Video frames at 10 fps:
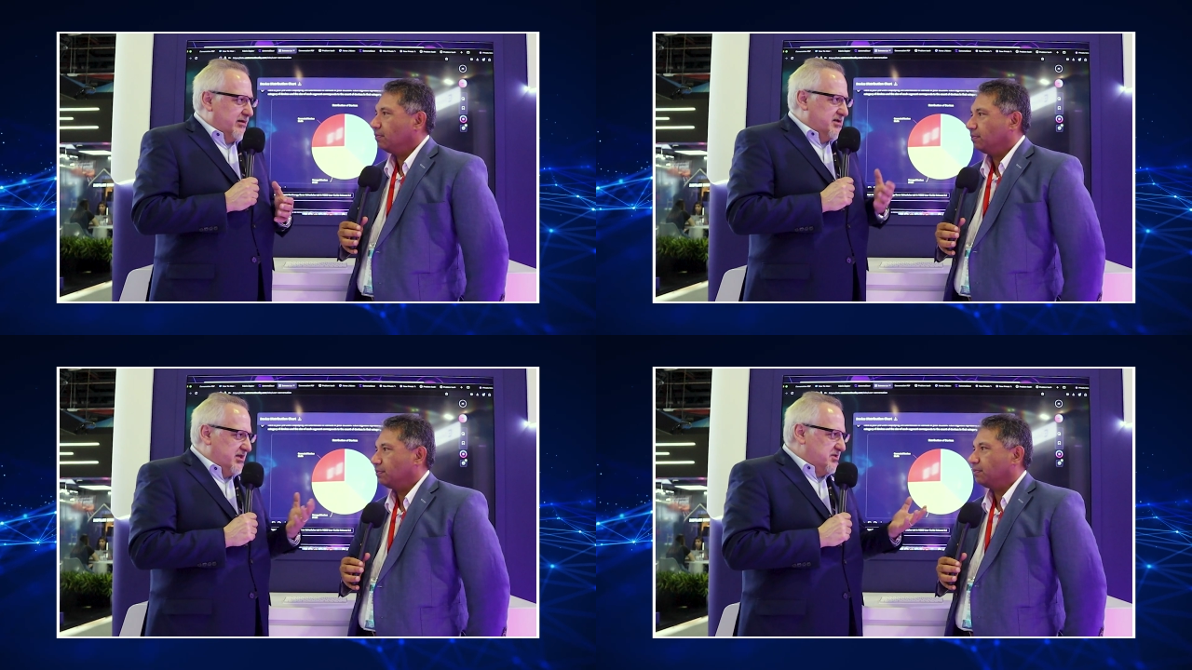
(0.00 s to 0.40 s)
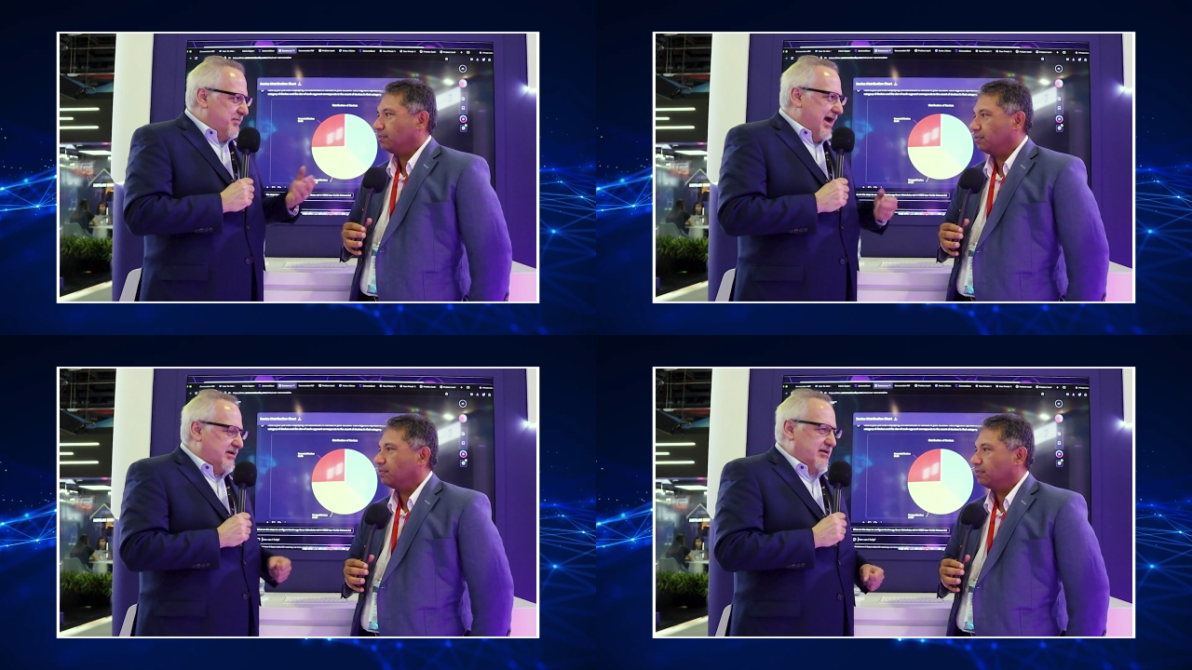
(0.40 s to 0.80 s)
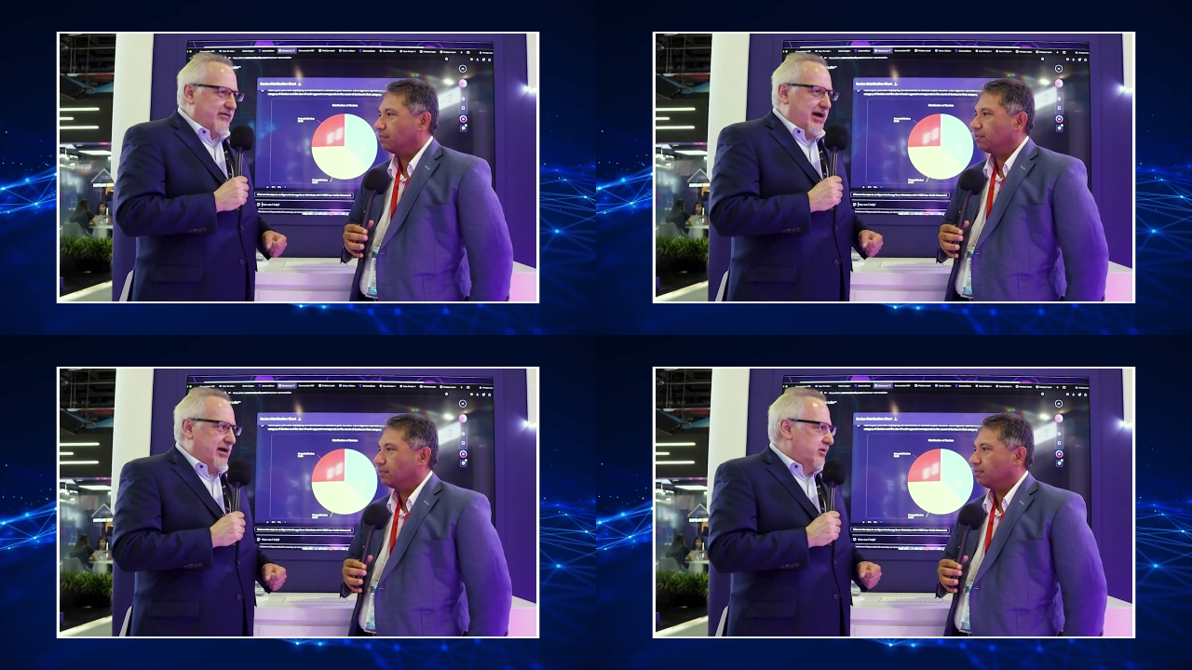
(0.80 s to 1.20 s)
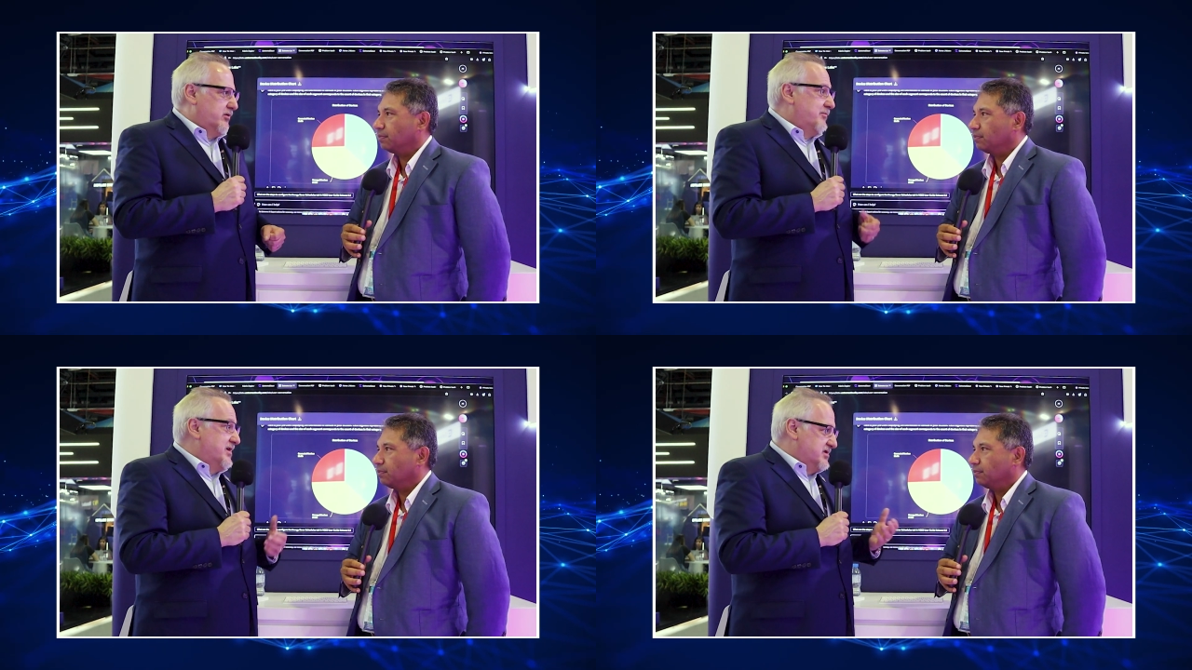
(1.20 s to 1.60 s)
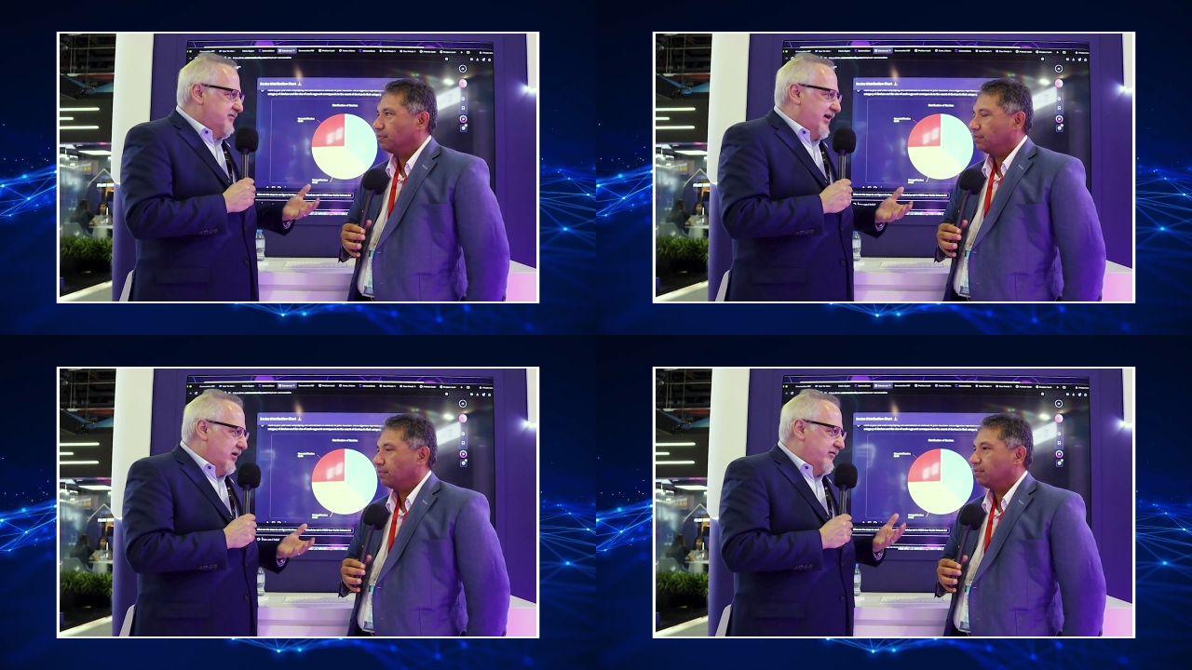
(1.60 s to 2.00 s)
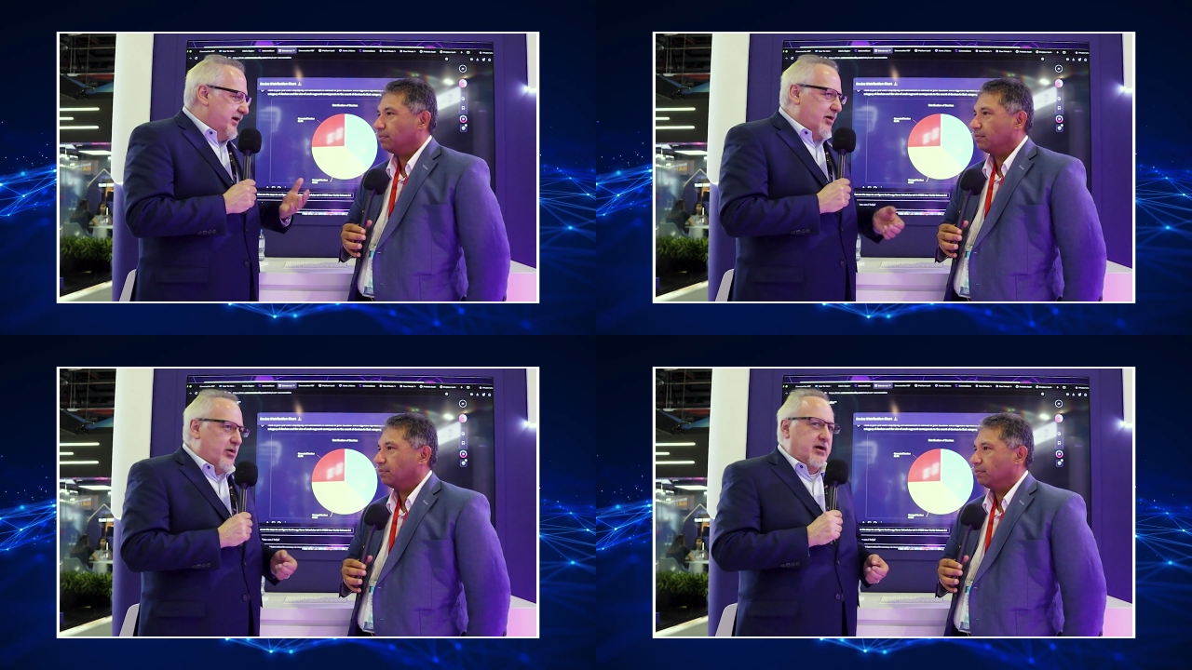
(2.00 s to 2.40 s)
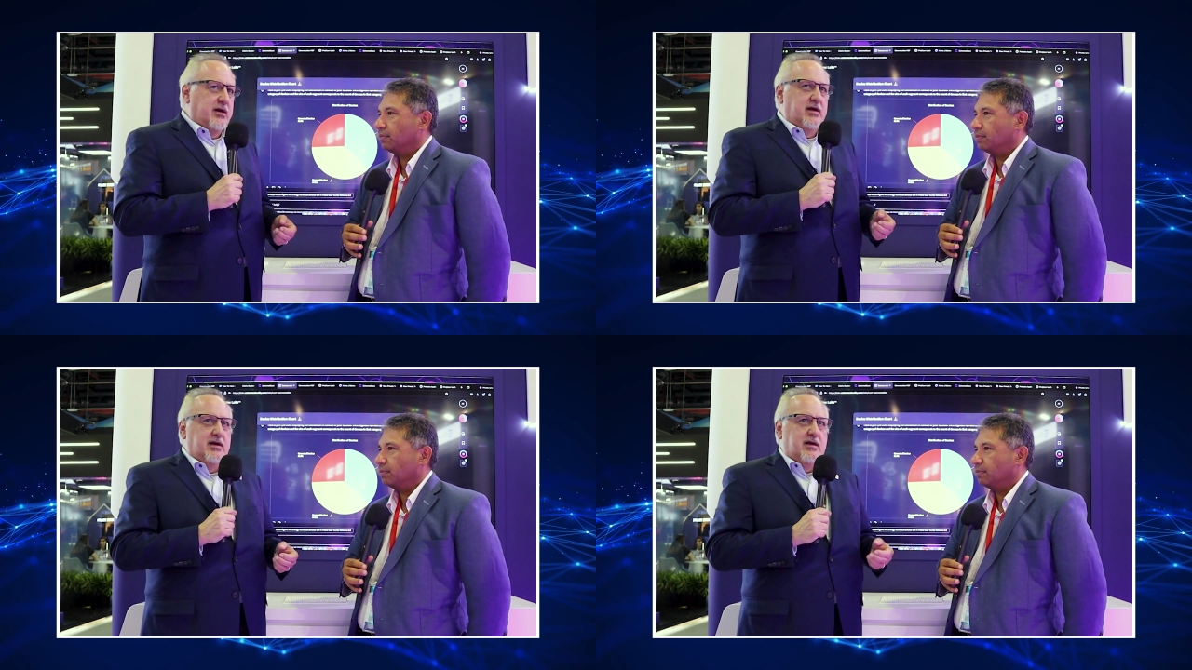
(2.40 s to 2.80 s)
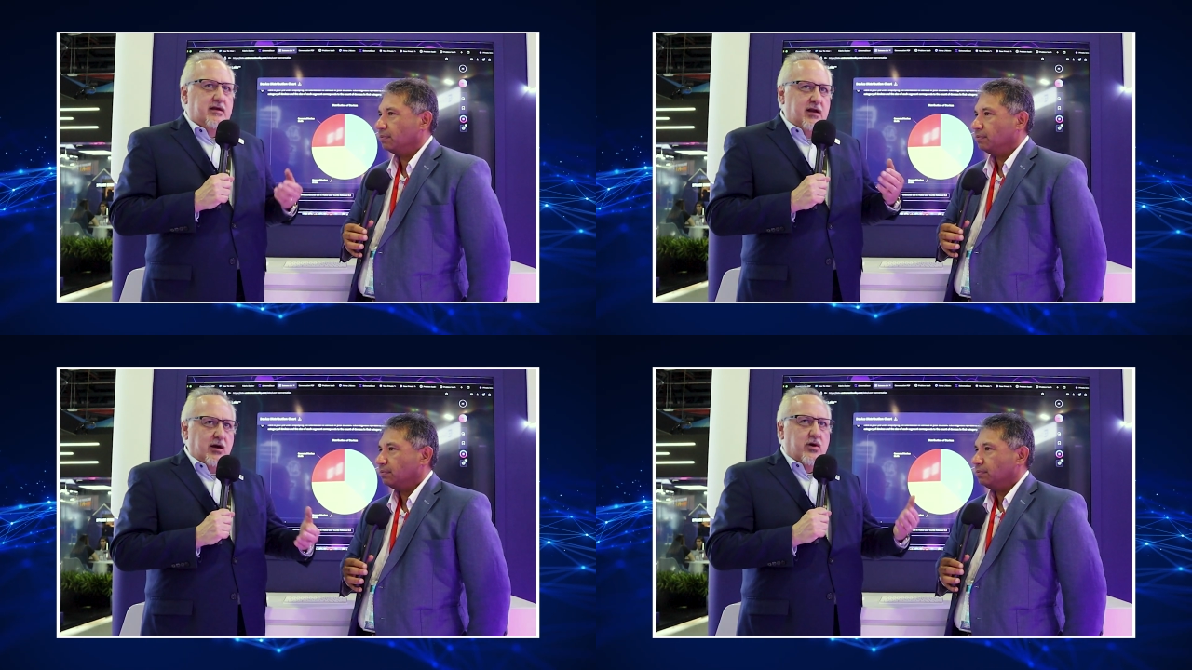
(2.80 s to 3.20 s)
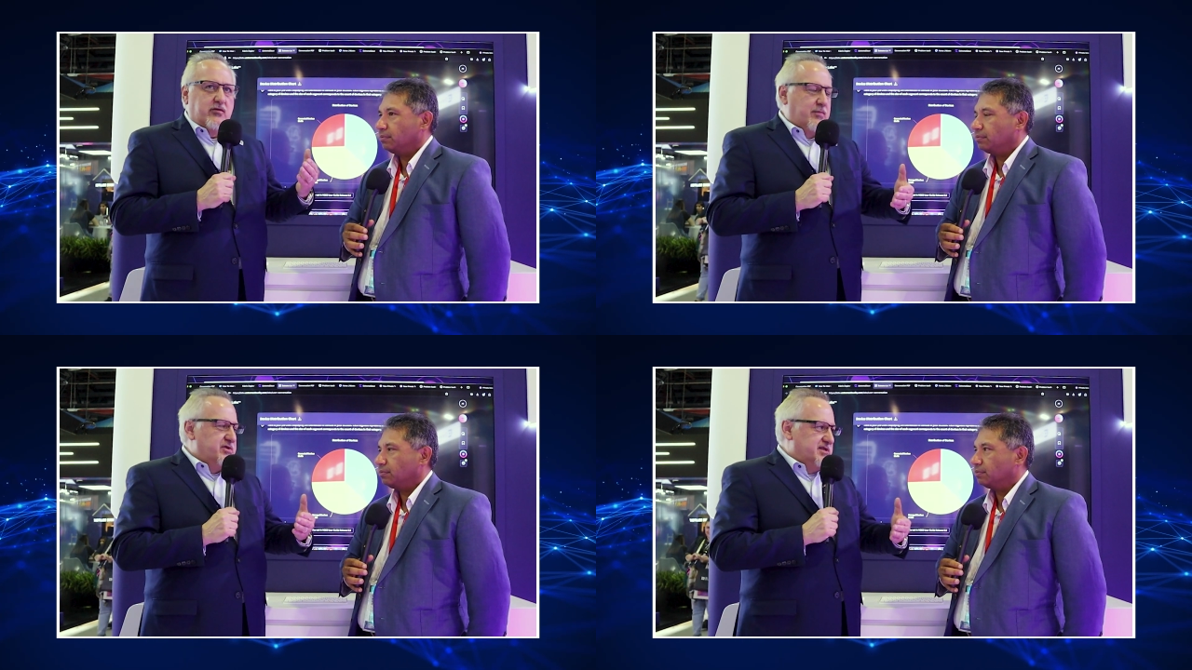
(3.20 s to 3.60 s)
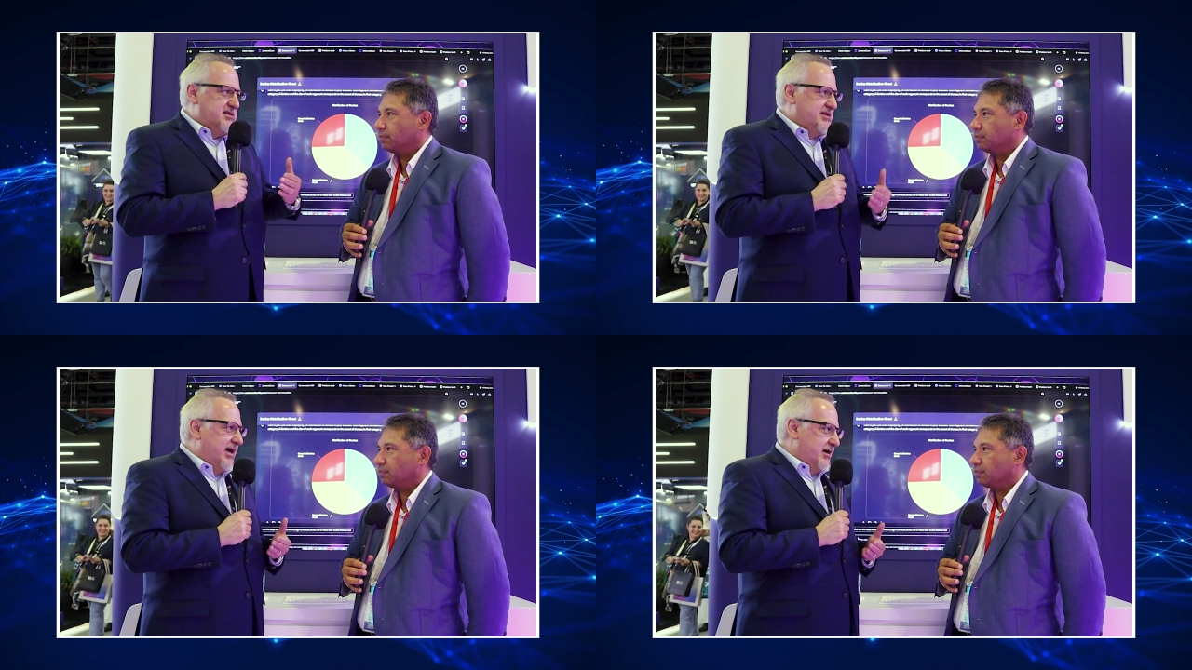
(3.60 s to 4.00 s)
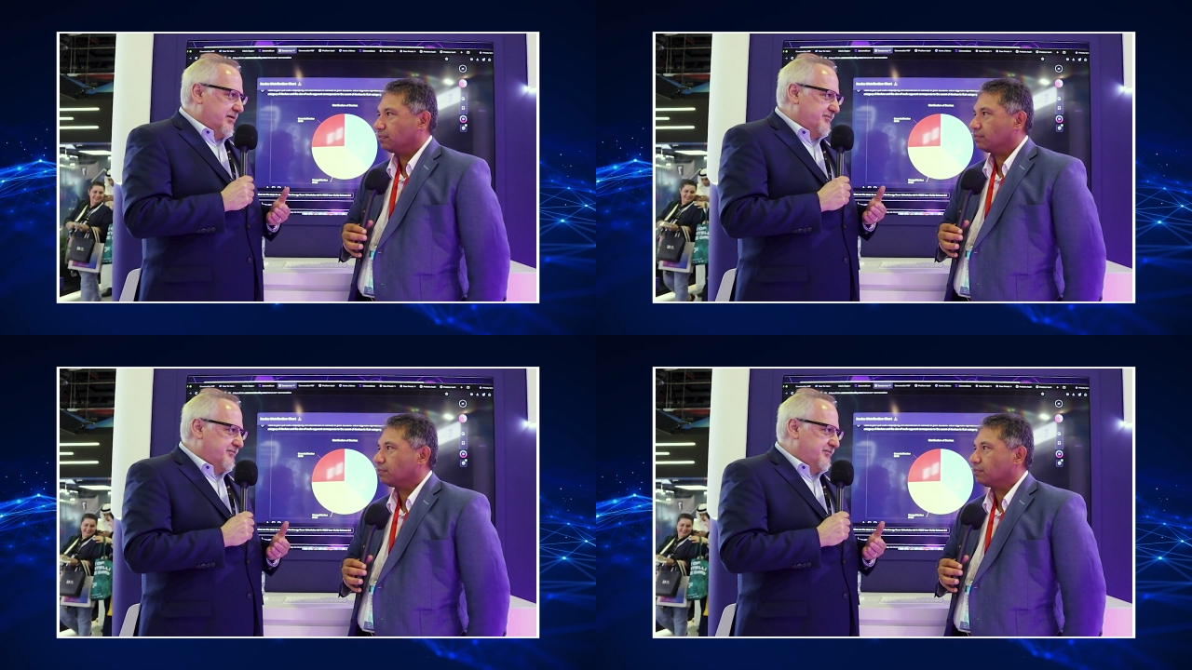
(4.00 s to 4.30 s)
Speaker 1: and this gets back to the value, the business value of the network, the network represents data.